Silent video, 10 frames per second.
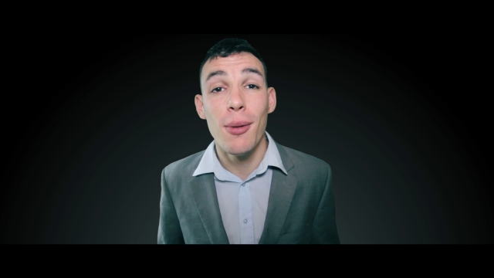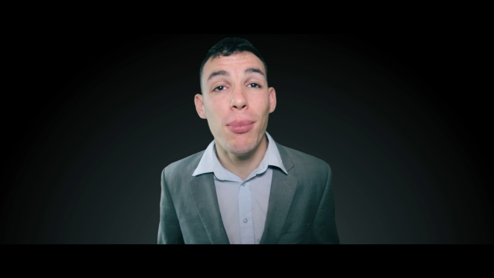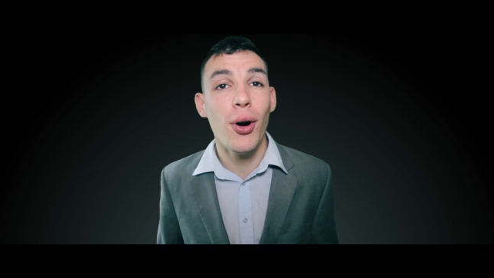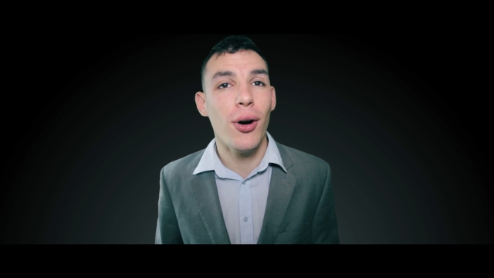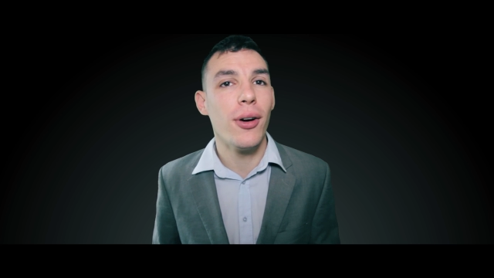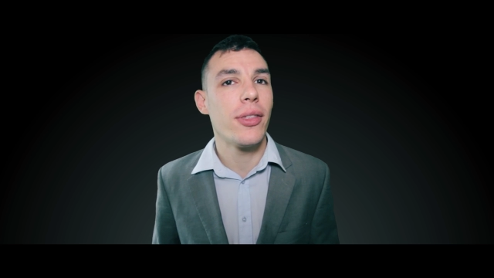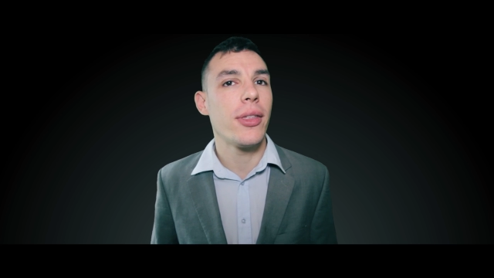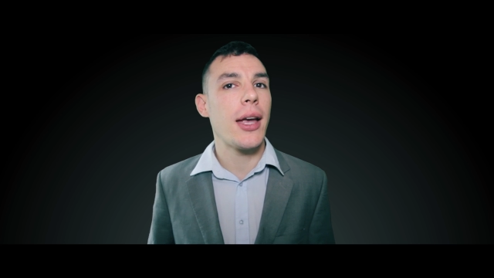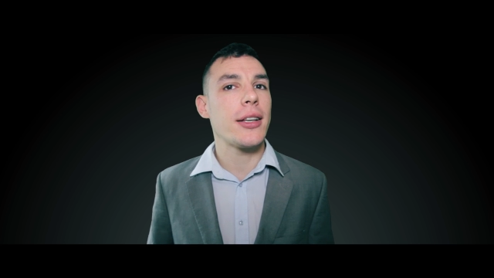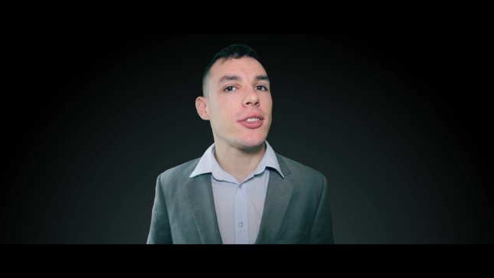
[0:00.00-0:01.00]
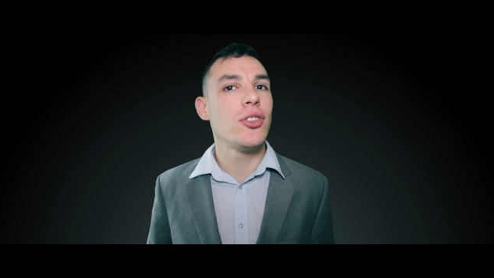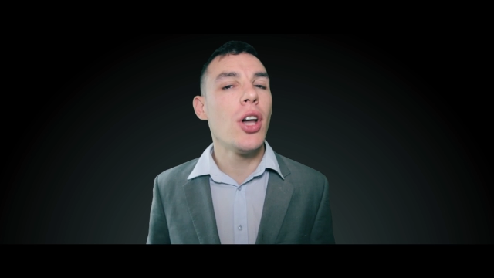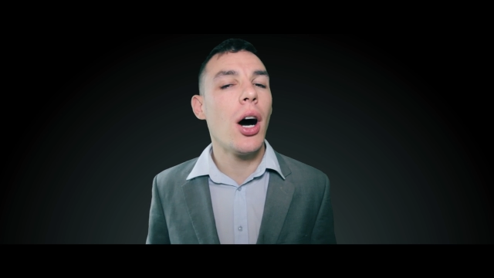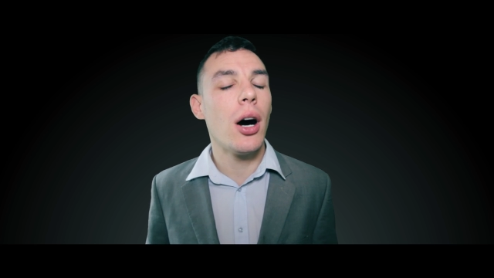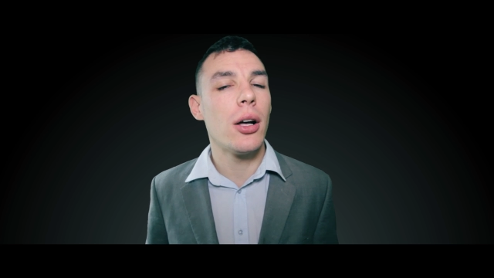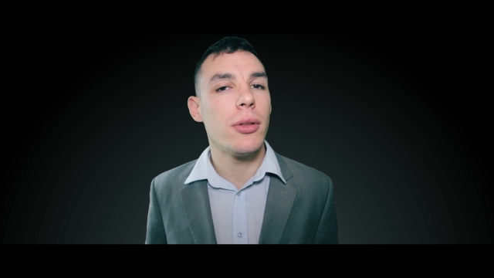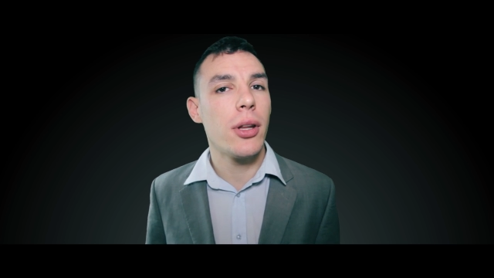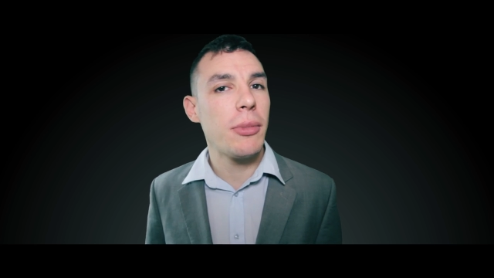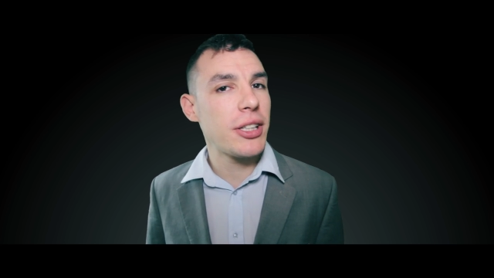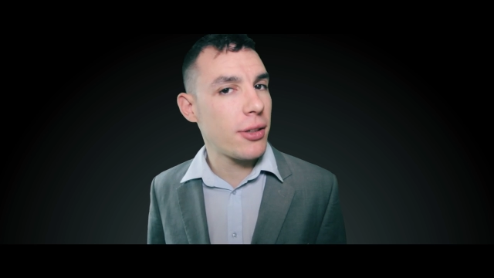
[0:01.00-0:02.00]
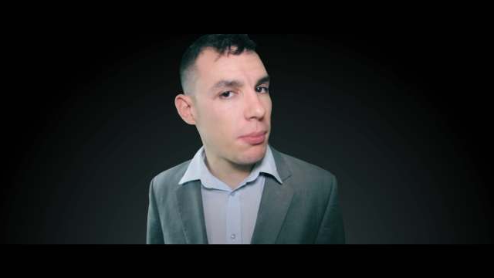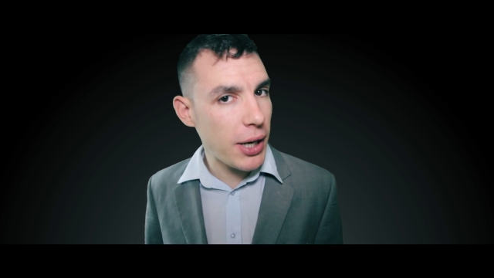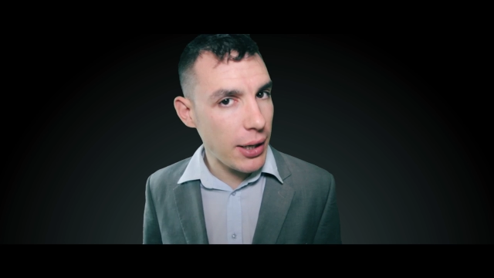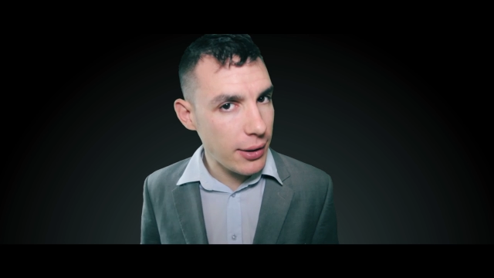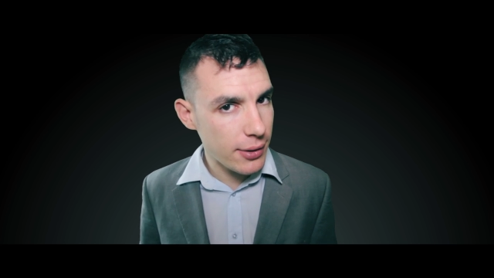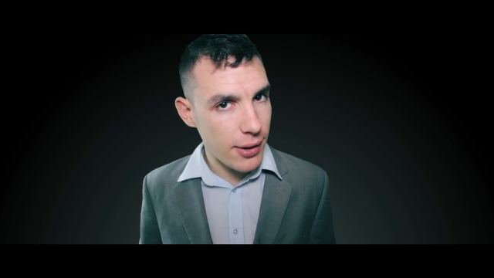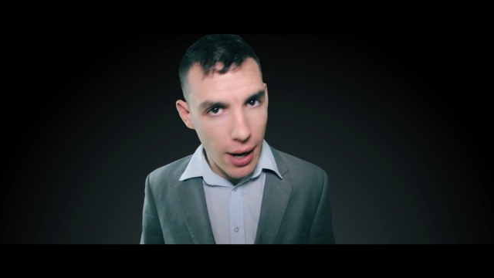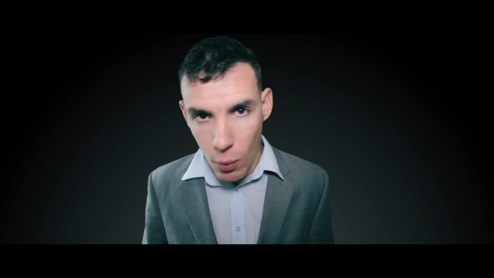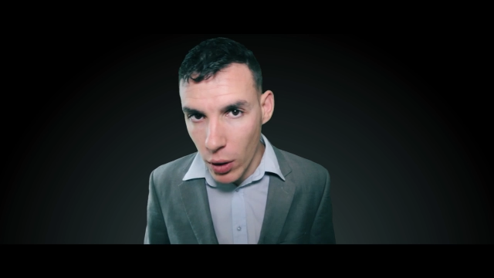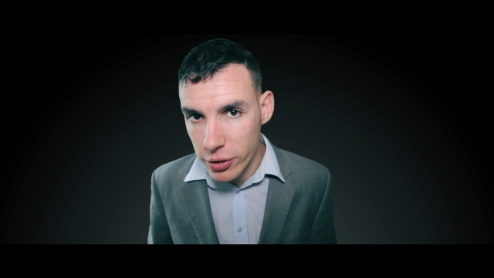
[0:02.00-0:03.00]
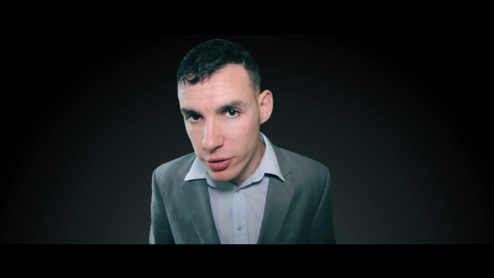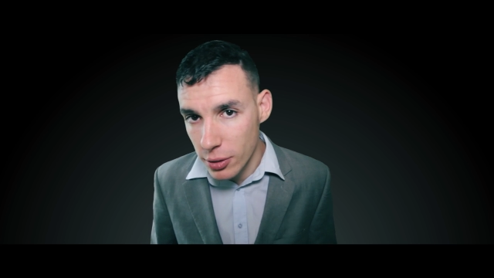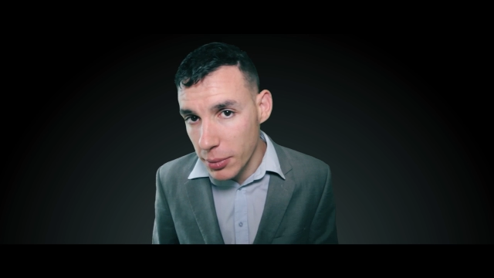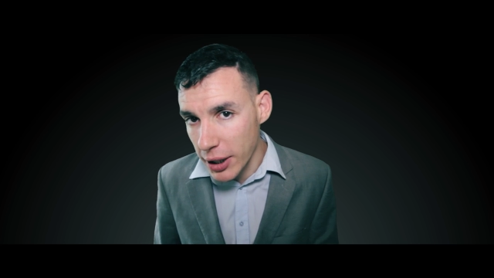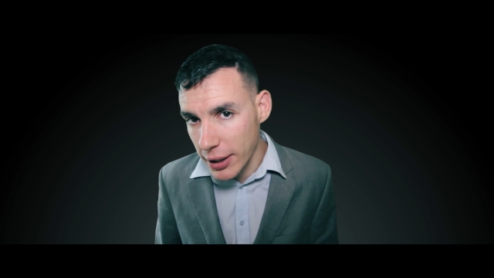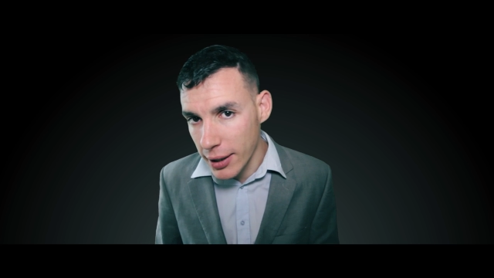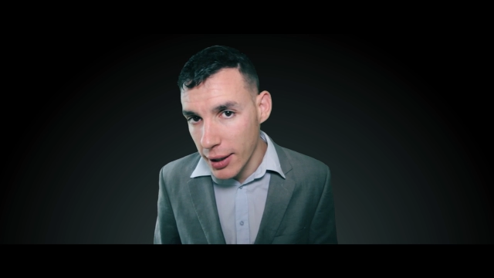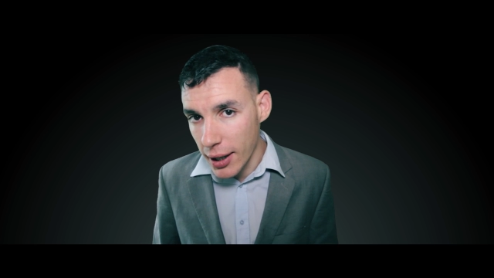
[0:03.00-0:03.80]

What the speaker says: But it's not the Mr. Bean that I want to be.